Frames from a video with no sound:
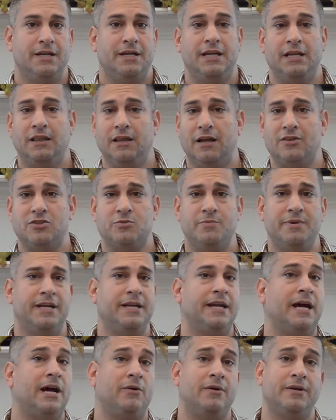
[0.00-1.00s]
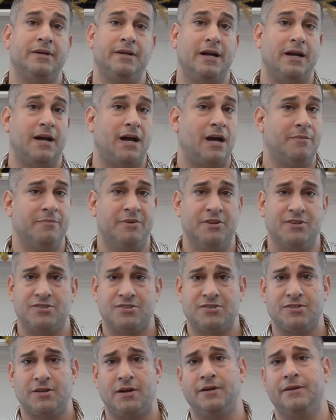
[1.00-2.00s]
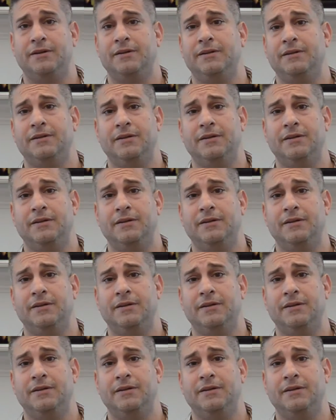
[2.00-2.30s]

He loves me and how I'm His son.